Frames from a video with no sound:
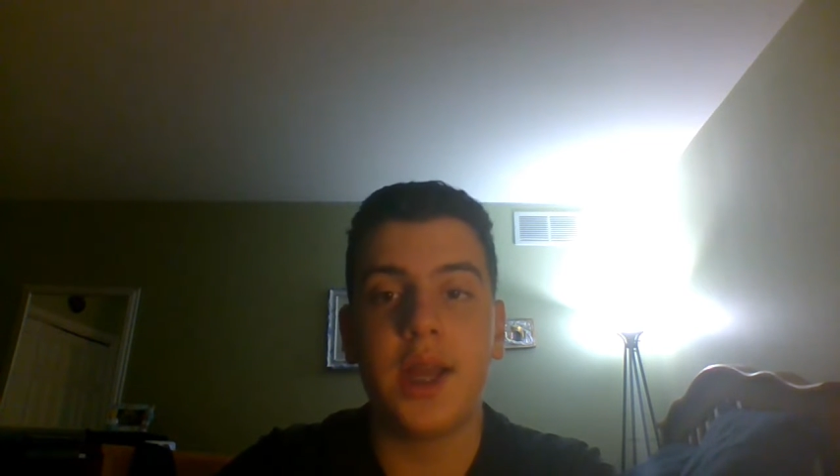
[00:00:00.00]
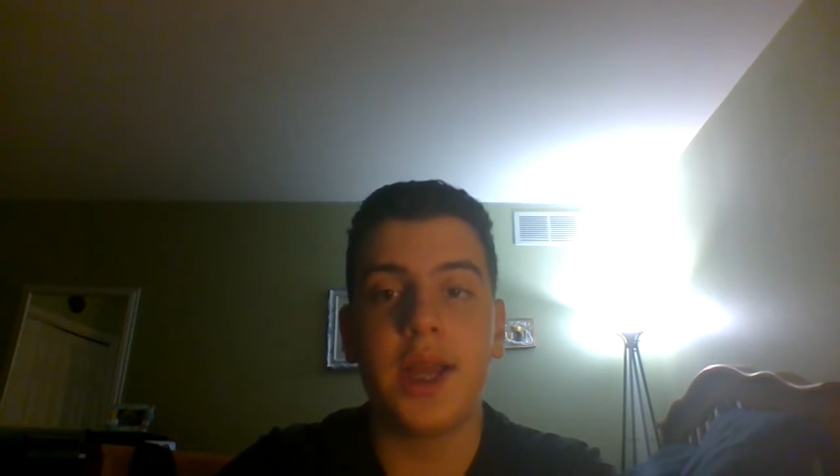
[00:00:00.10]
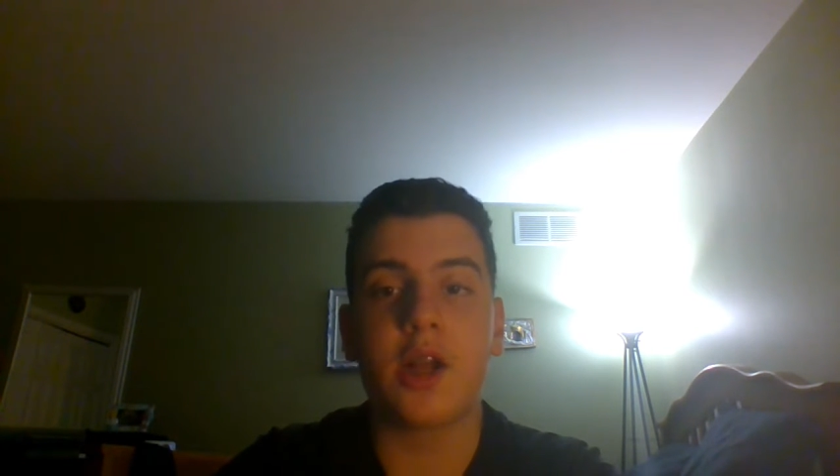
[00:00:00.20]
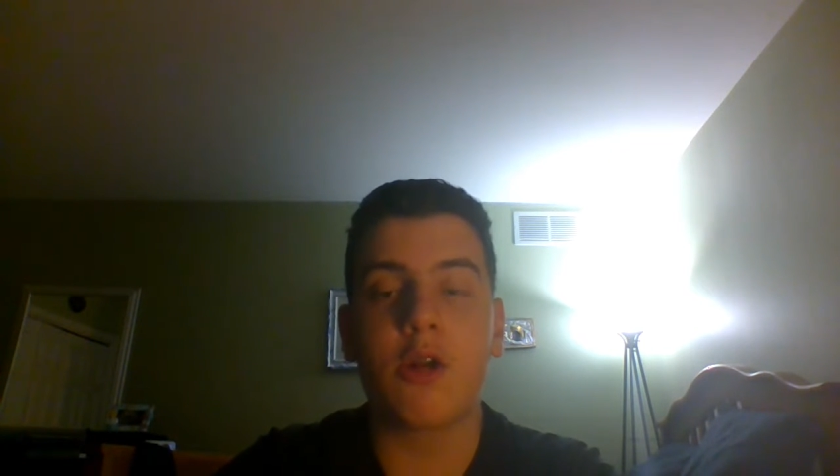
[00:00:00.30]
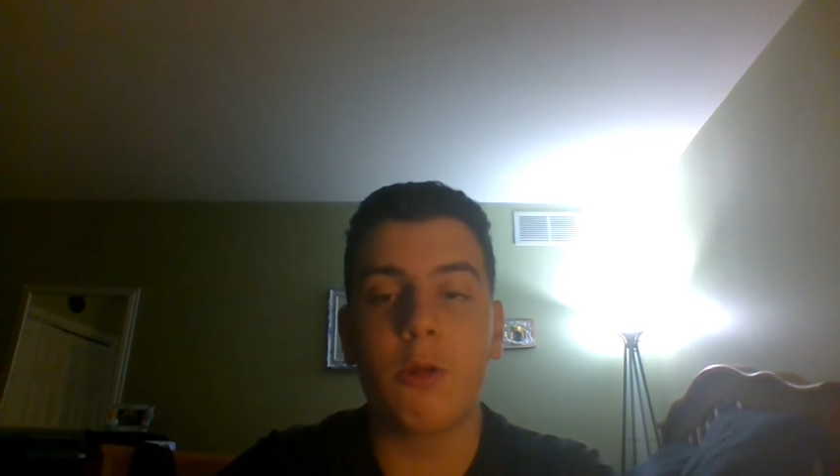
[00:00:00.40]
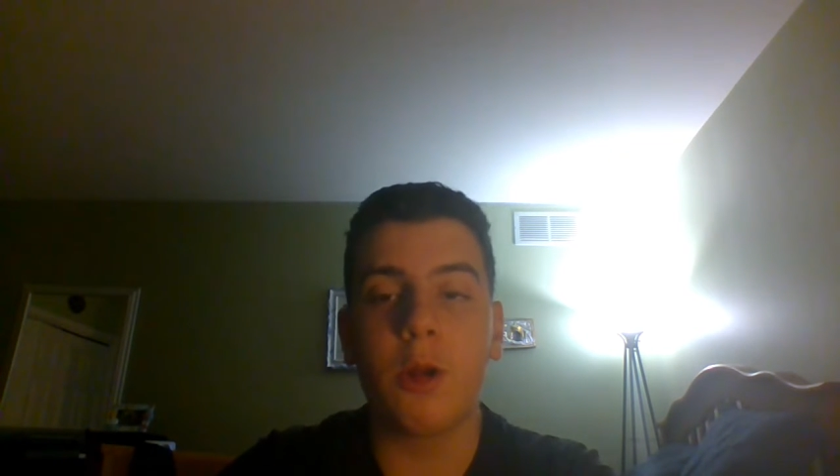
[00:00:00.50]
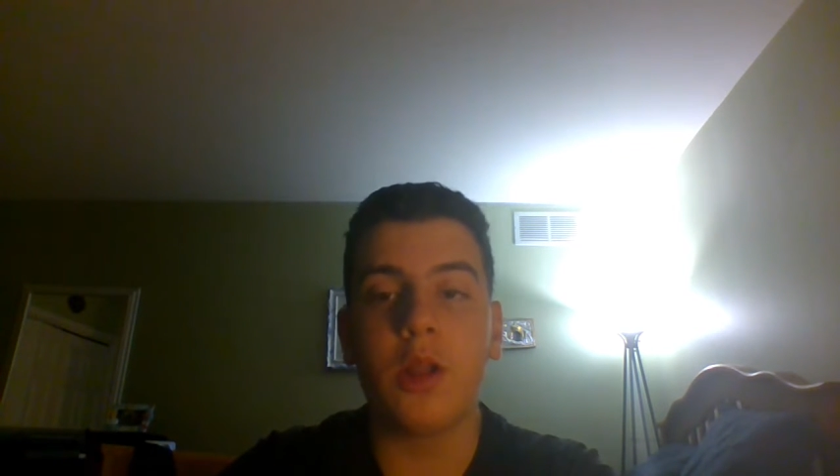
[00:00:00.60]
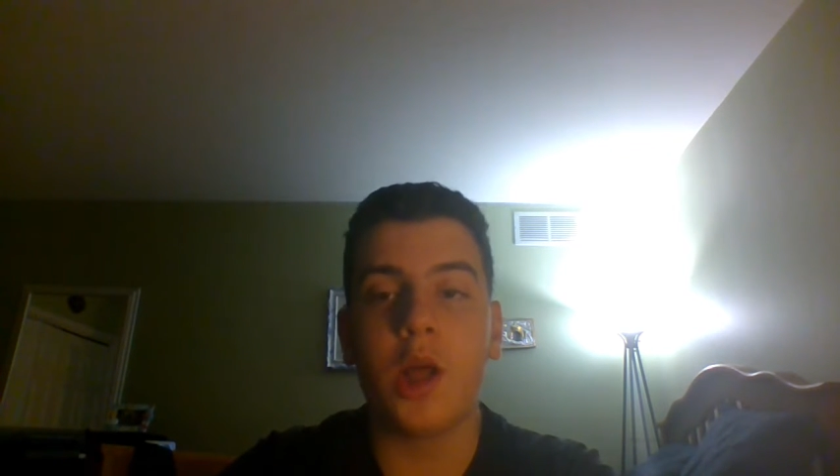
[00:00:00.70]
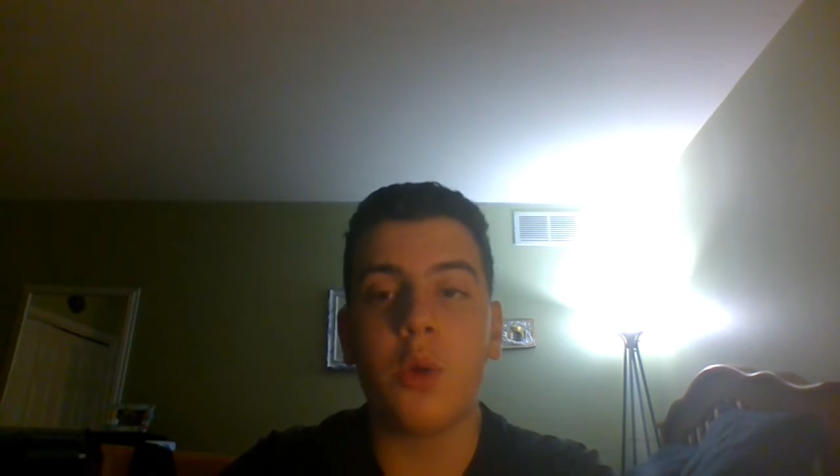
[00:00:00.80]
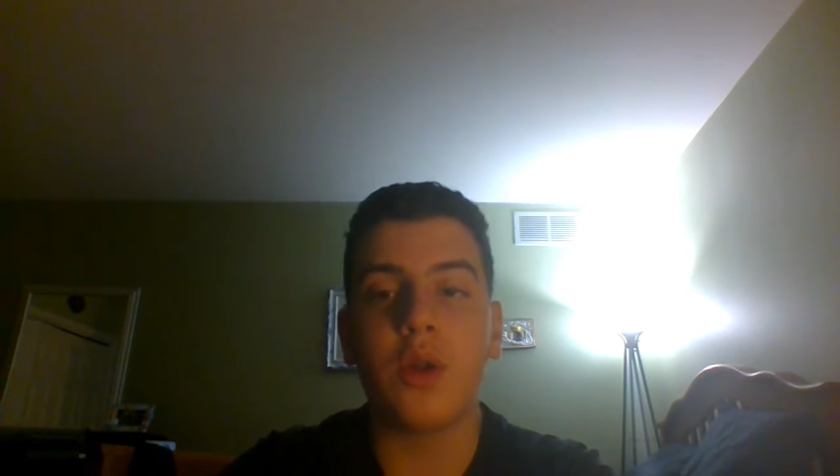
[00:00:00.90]
He had a career
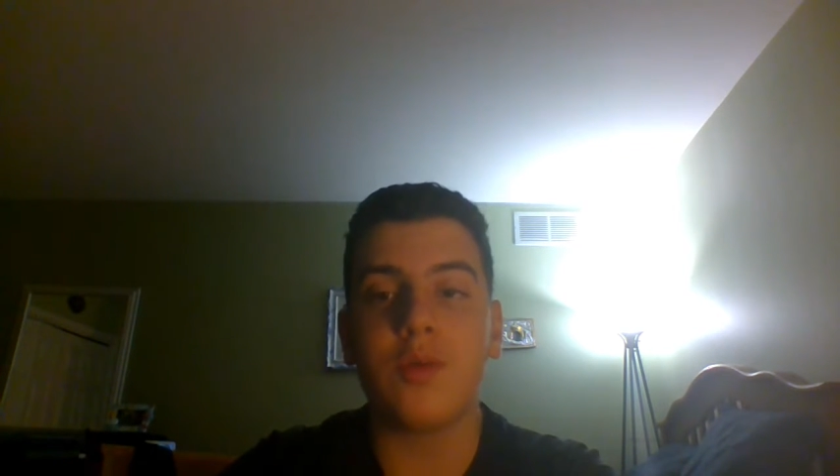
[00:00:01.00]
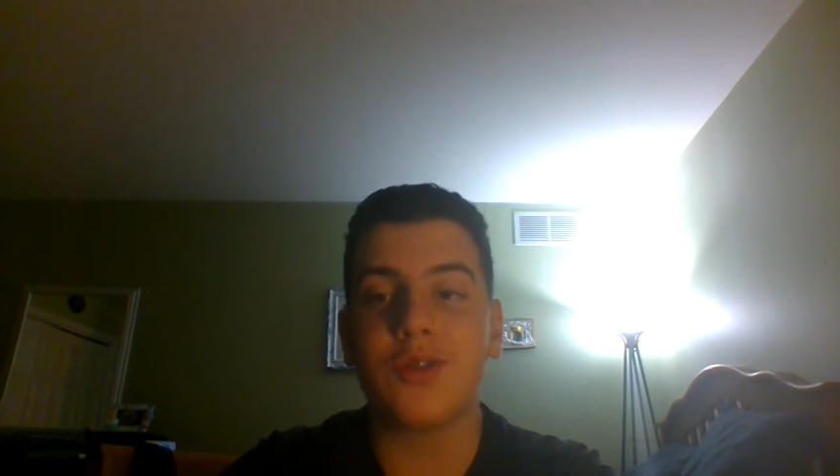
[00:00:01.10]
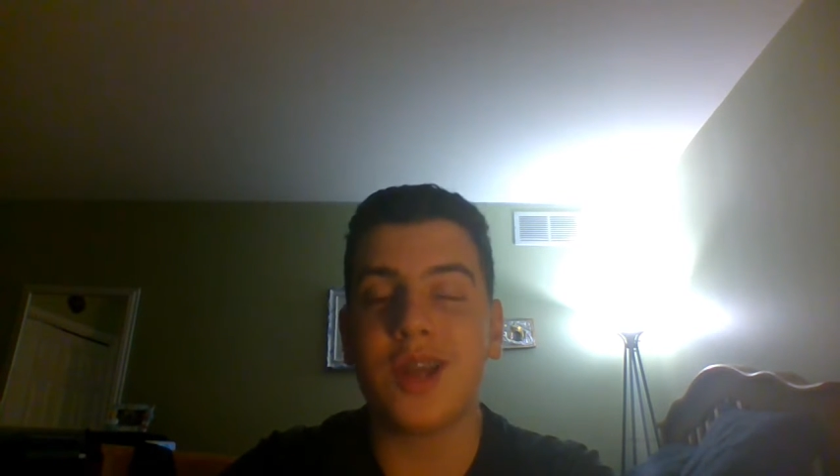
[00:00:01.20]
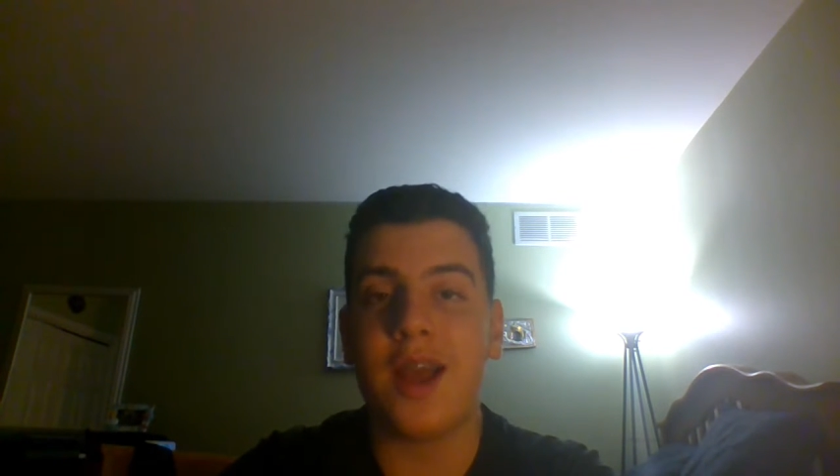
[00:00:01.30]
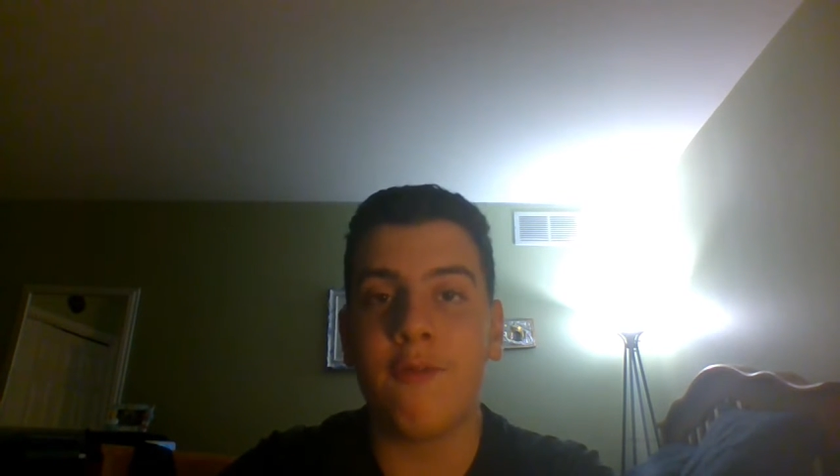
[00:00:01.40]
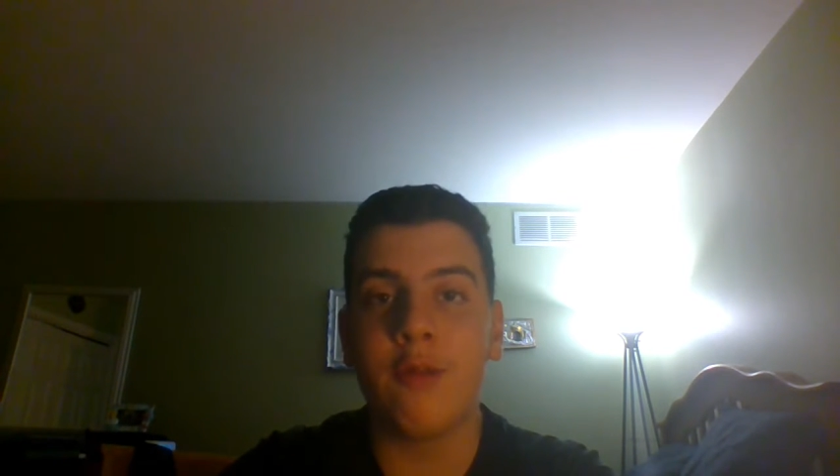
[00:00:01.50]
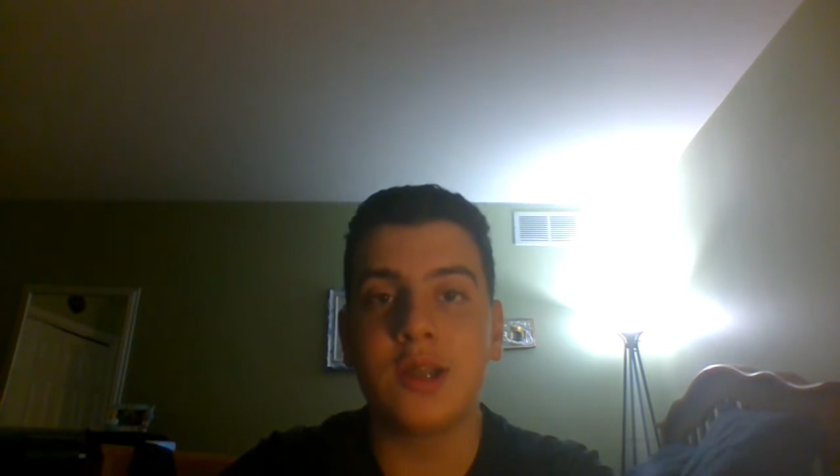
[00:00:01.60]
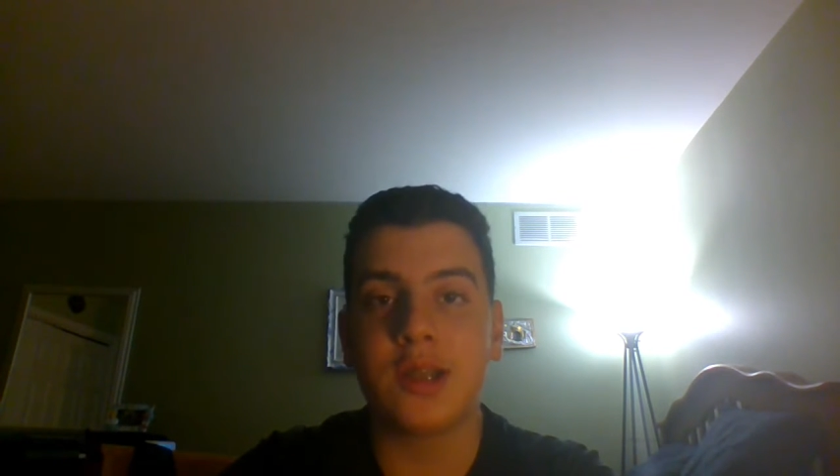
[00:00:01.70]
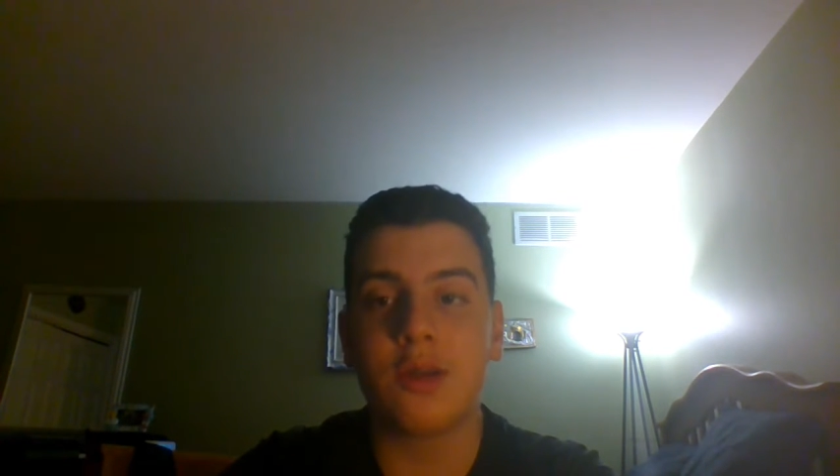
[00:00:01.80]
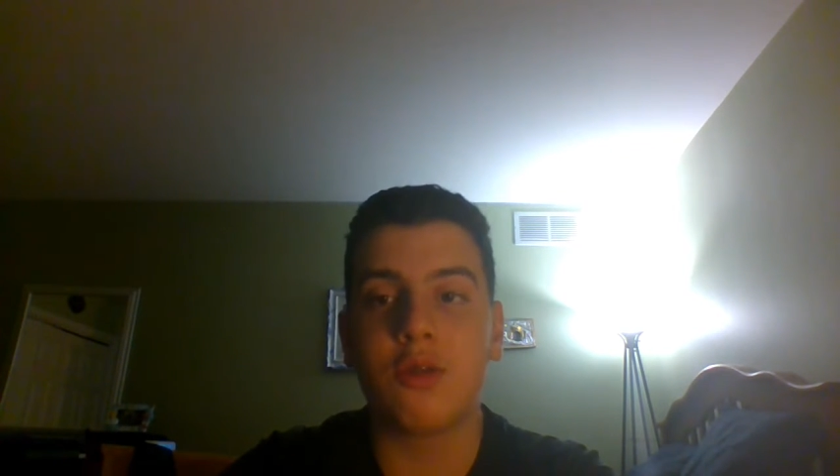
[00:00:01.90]
low in almost every
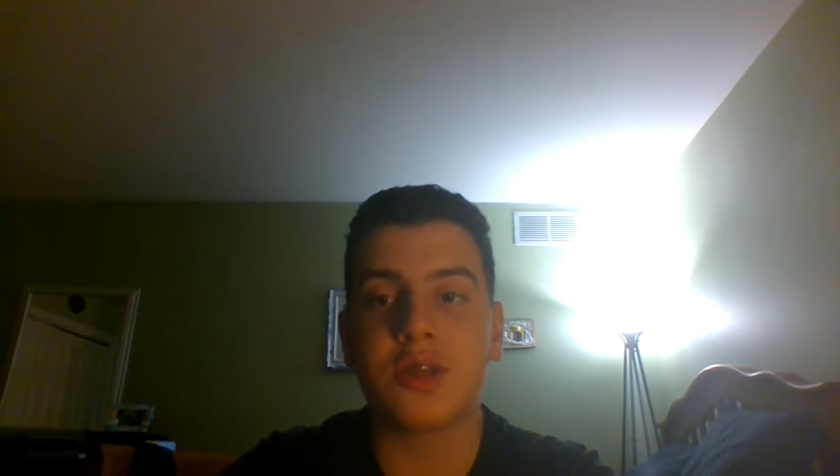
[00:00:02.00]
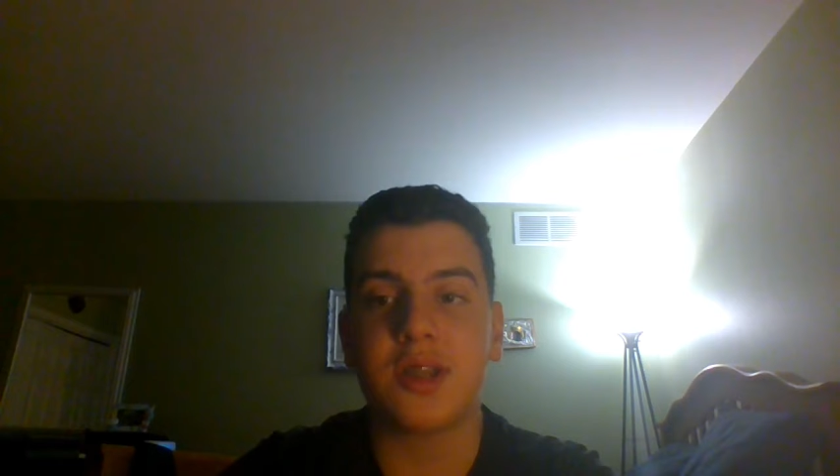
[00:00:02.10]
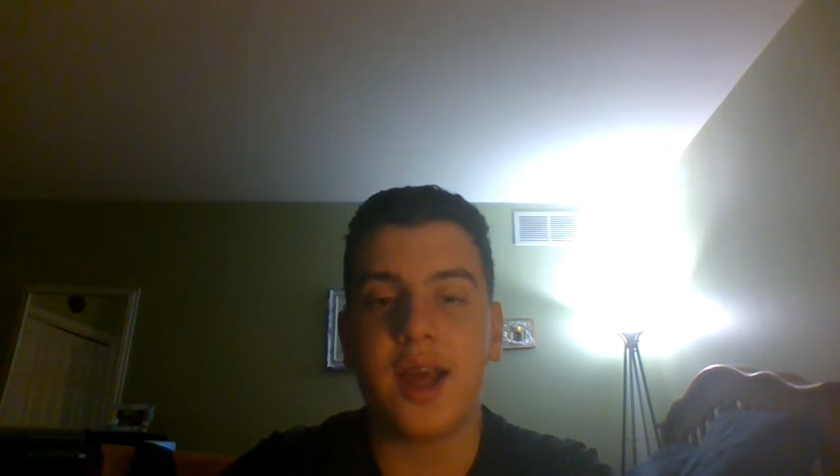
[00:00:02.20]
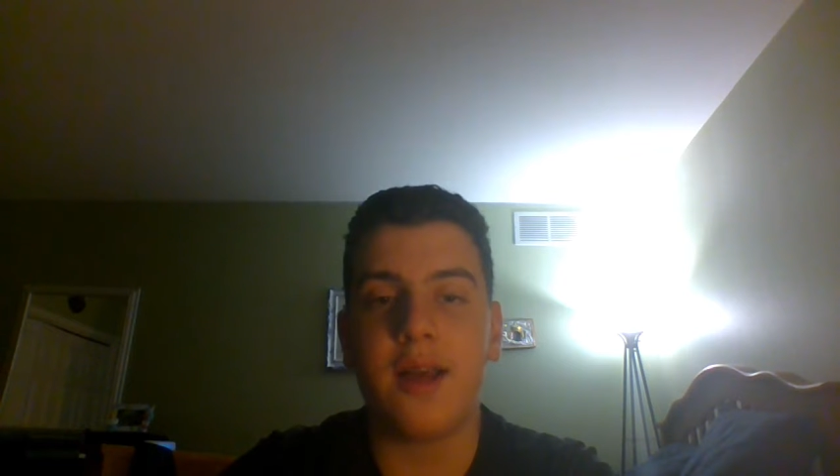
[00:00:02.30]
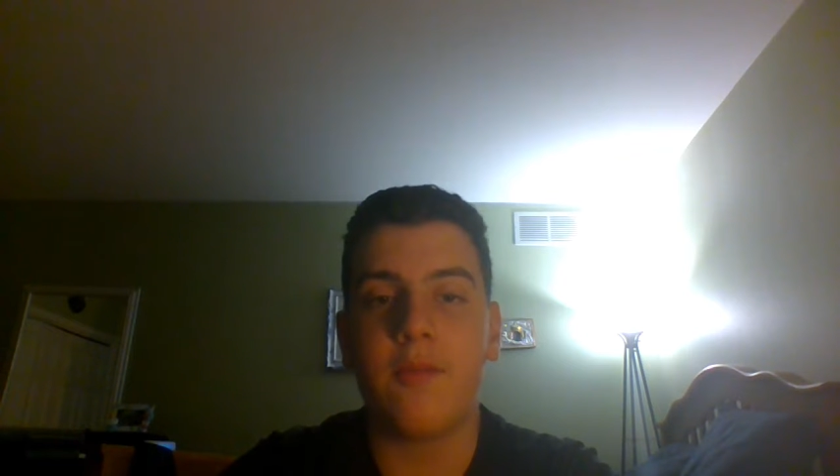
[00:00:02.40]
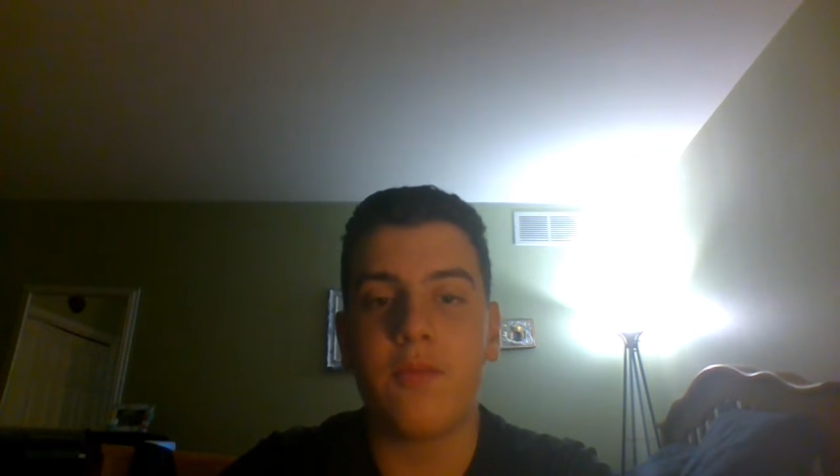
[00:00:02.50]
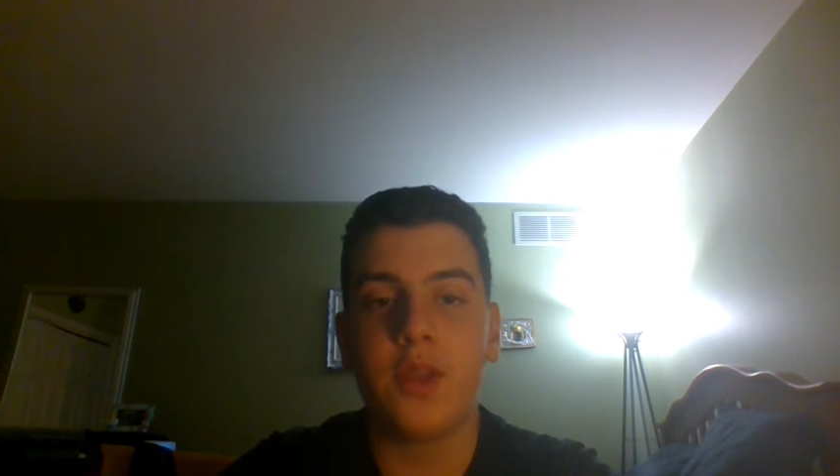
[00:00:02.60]
single stat.